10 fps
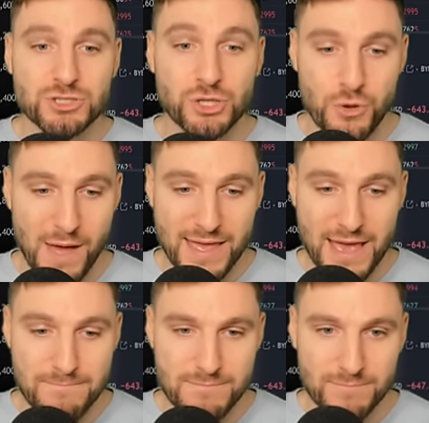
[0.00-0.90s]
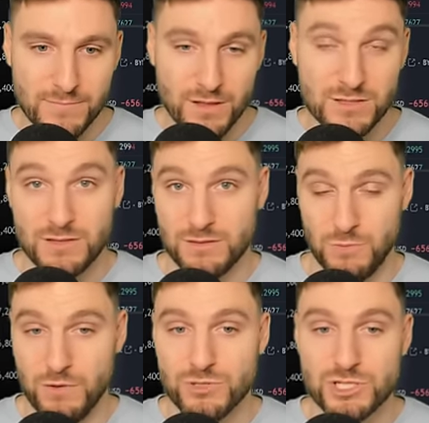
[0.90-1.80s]
two a m
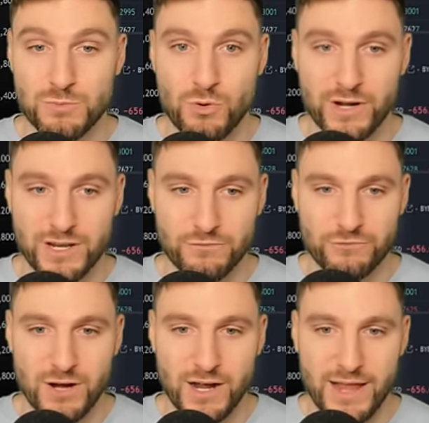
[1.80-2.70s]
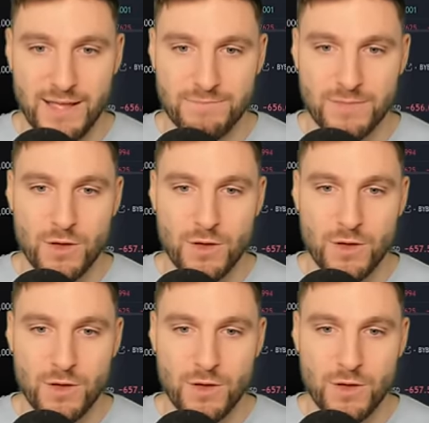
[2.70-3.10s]
well, this morning on Friday.